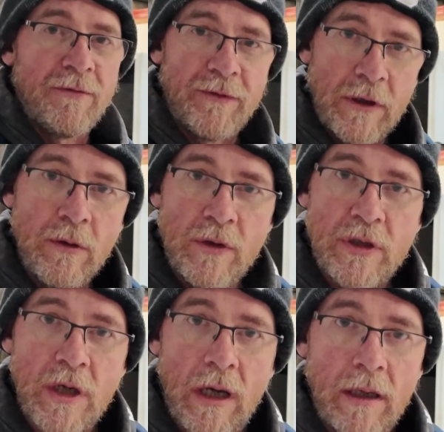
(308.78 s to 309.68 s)
the
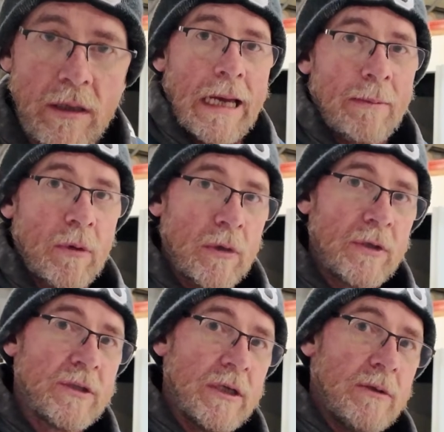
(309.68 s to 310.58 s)
future, I'm going
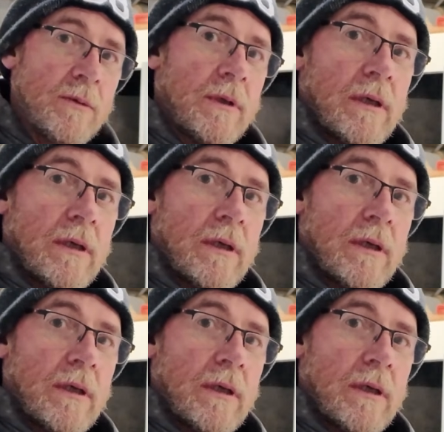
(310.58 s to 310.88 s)
to do